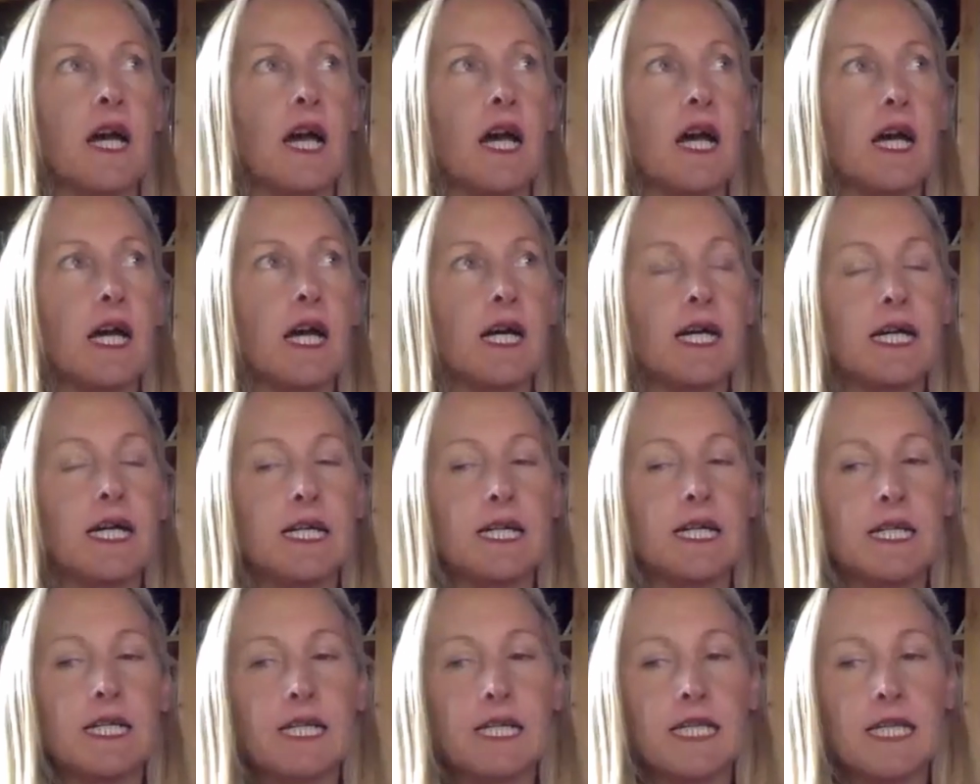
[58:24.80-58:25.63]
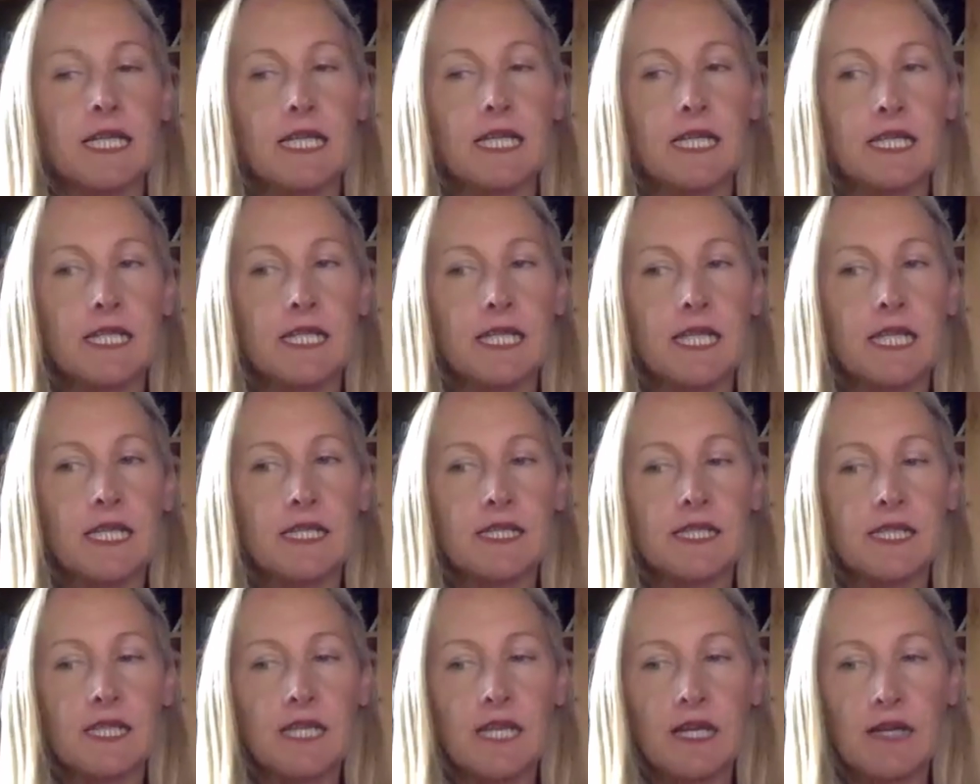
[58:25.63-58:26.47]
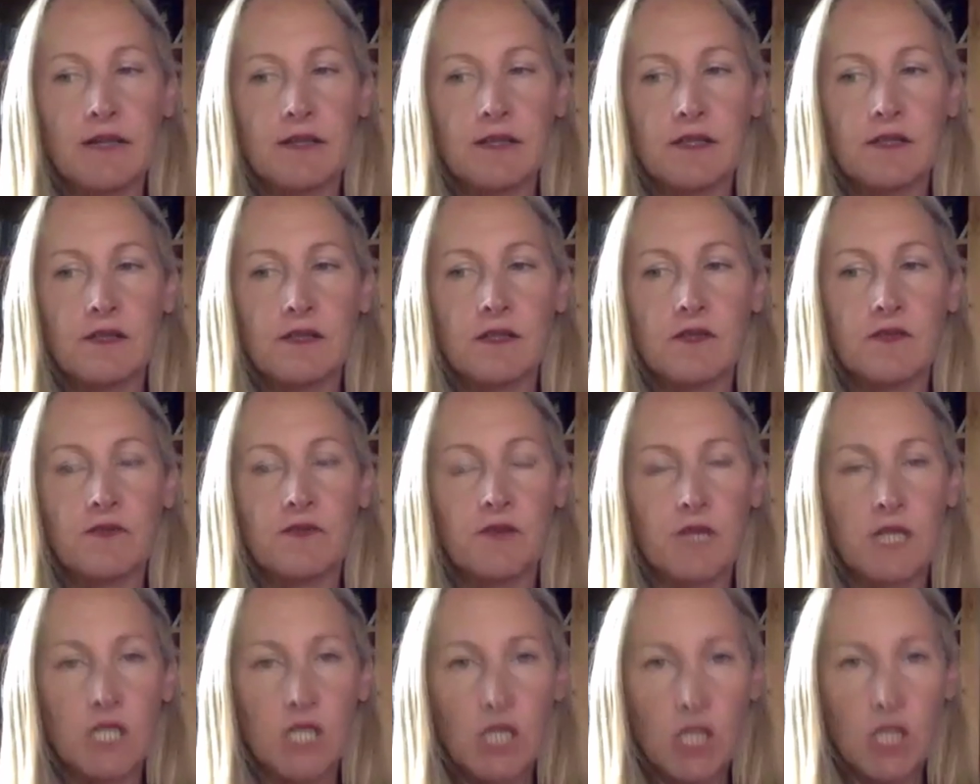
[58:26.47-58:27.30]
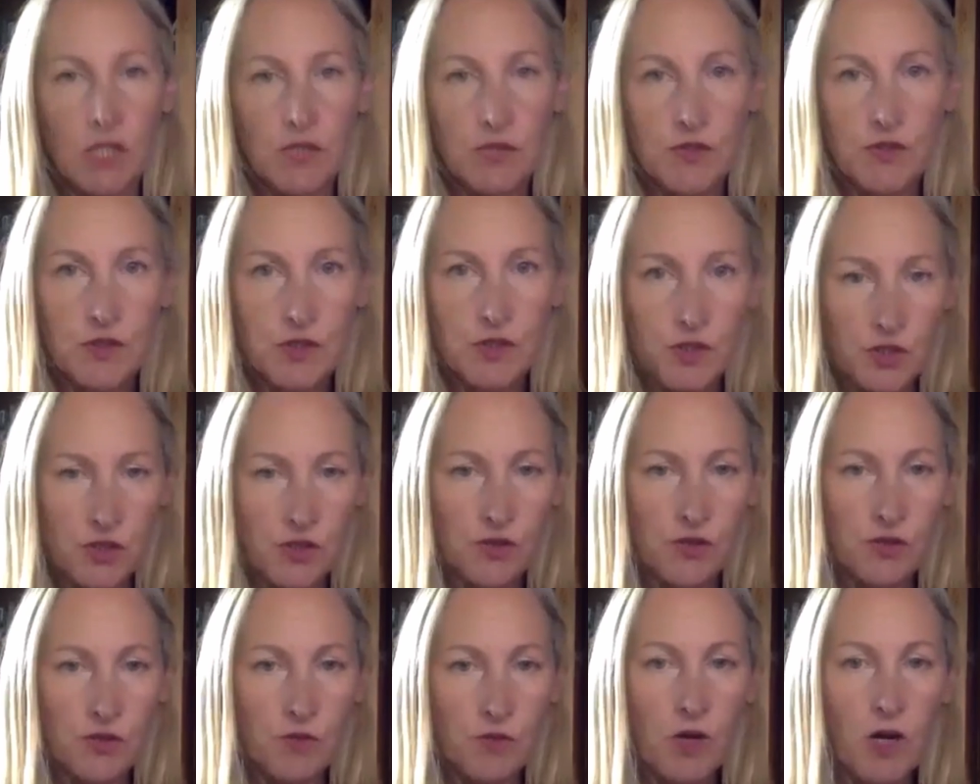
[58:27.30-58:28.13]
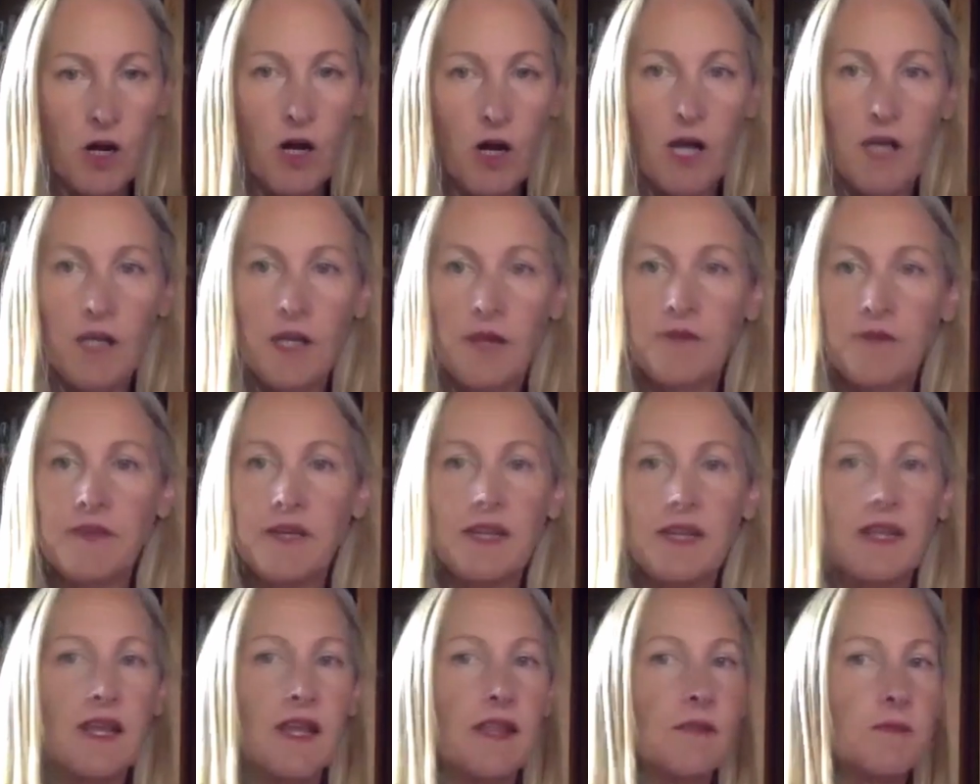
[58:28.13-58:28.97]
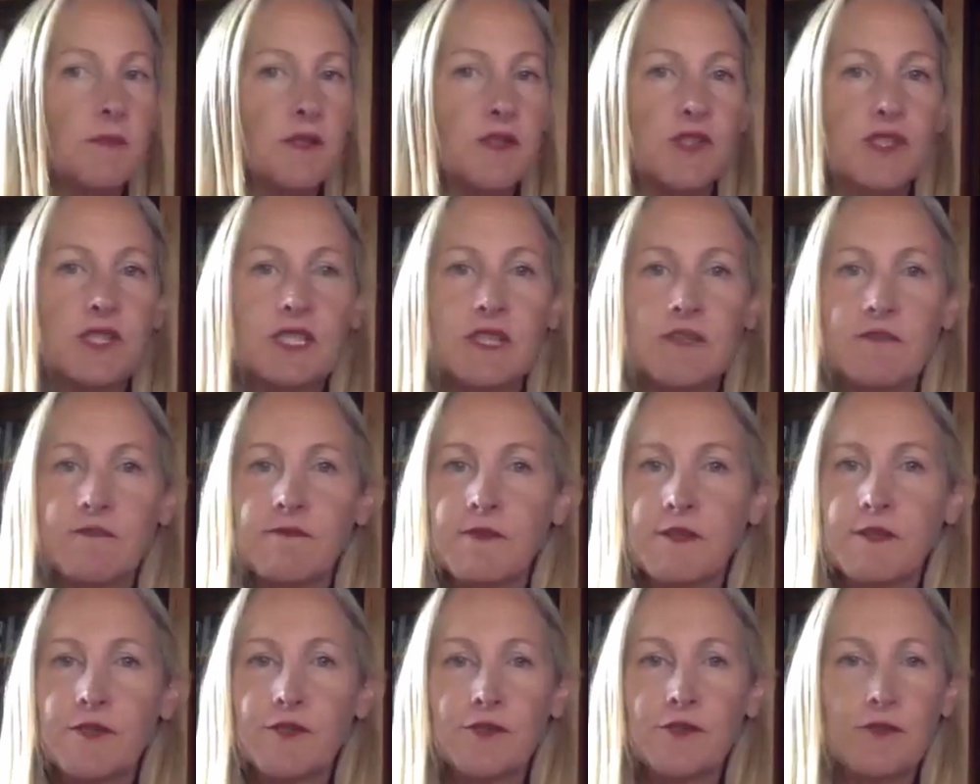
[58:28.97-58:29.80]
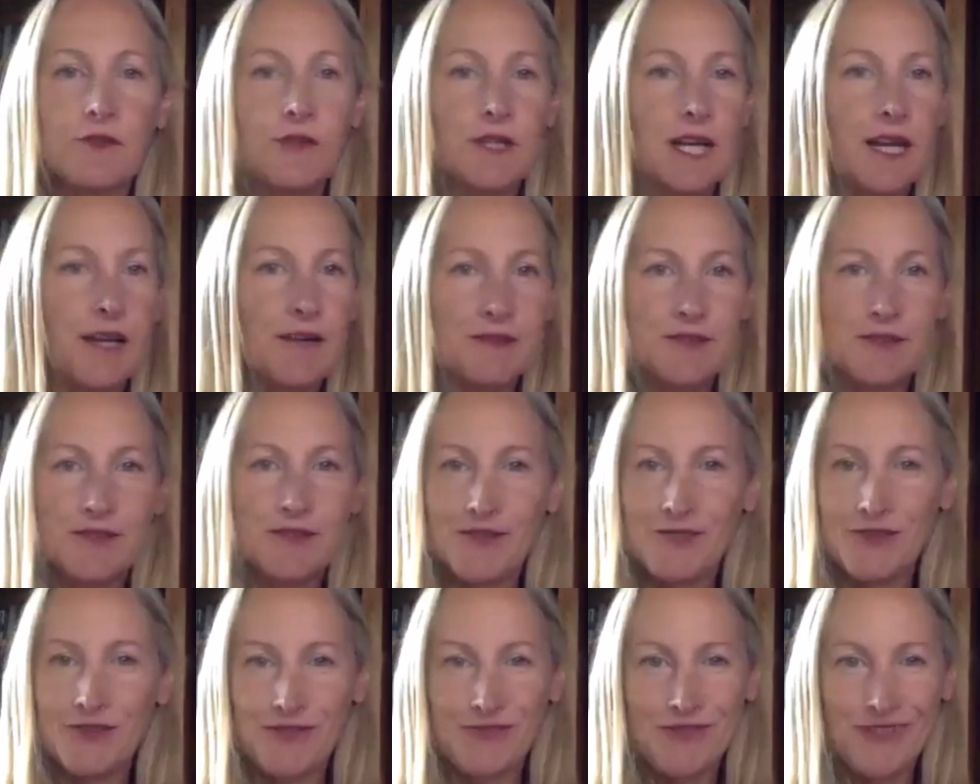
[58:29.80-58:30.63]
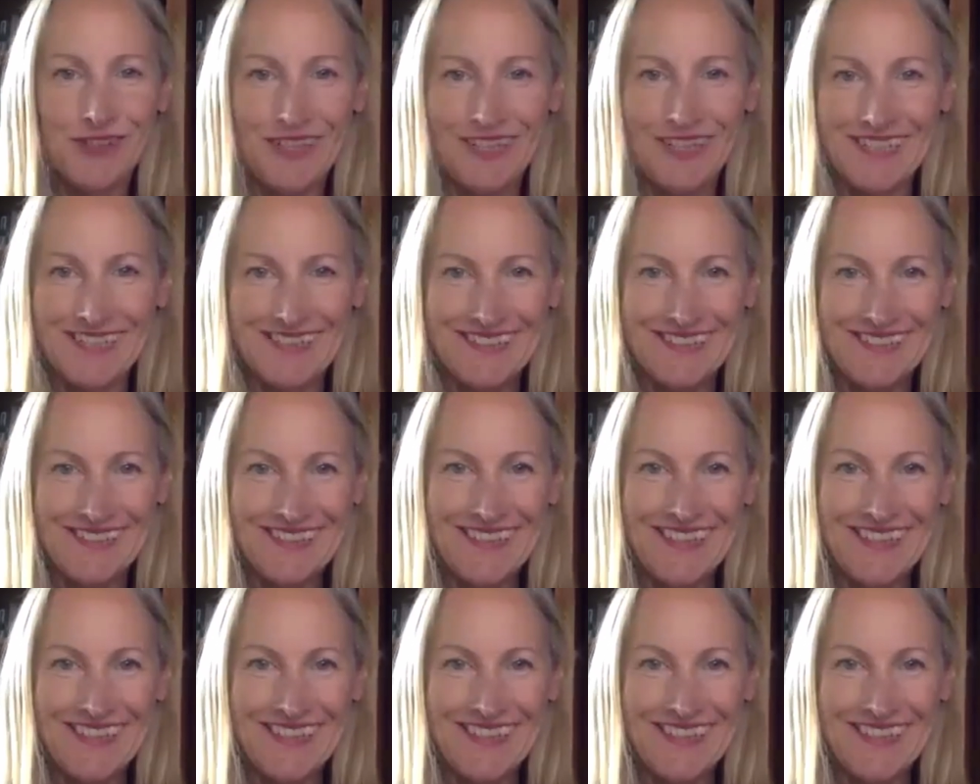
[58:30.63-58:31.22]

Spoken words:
it is a character that's very close to who you are. And I think they're the most difficult characters to write.